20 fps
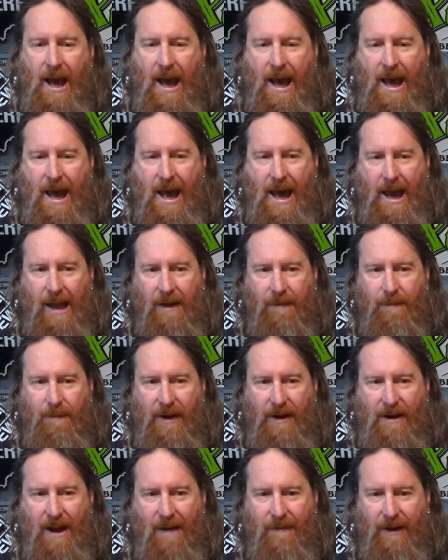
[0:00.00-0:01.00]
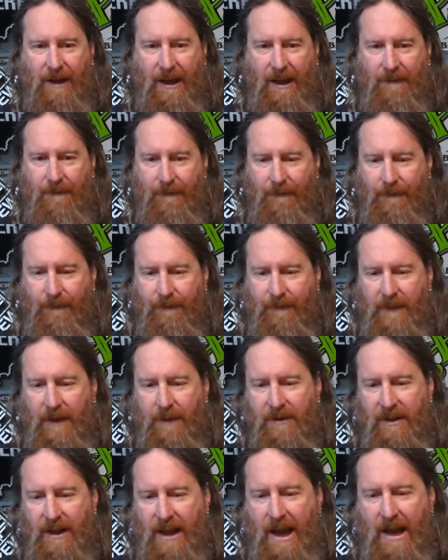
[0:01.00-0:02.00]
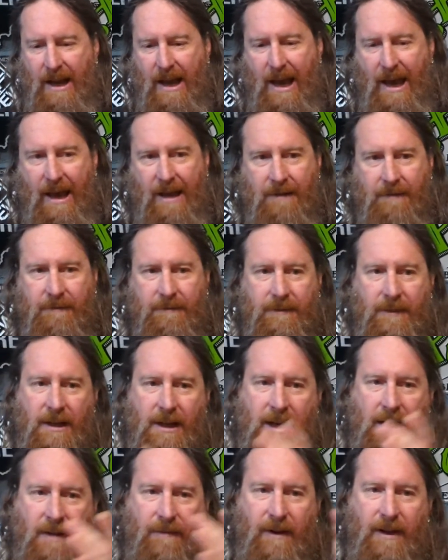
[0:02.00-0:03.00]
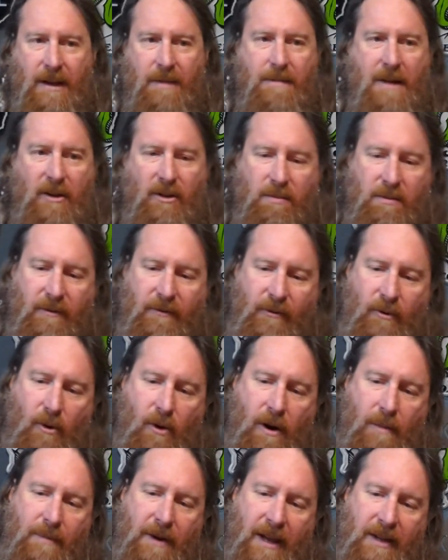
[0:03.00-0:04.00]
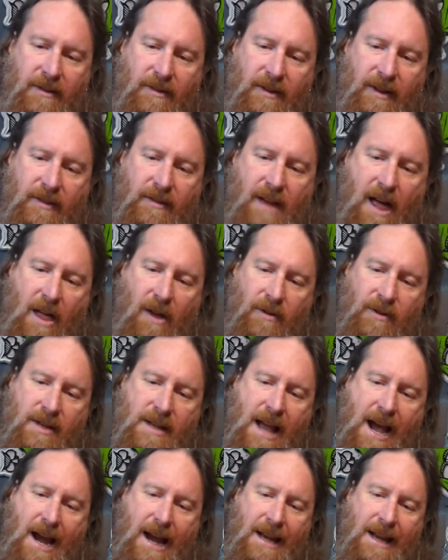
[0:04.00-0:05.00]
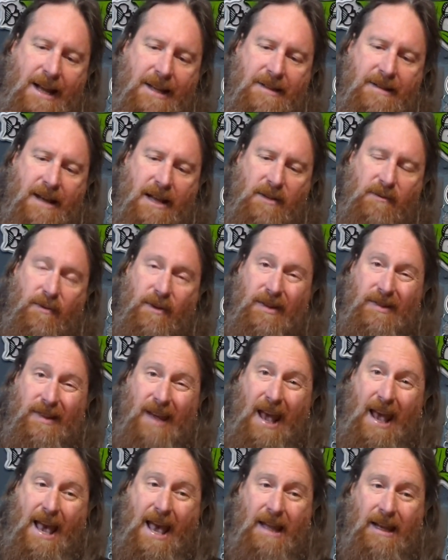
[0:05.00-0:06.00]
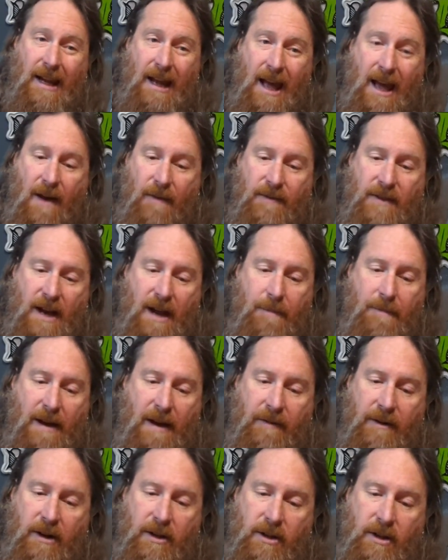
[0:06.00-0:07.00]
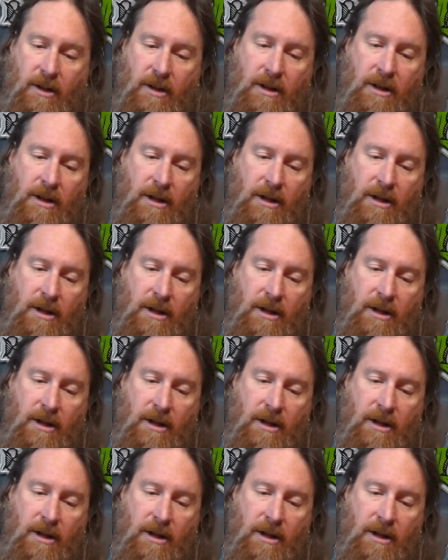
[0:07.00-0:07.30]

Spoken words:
And Beer Advocate, it was an NA. If I didn't mention before, I paid $6.99 for this can at Halftime Beverage.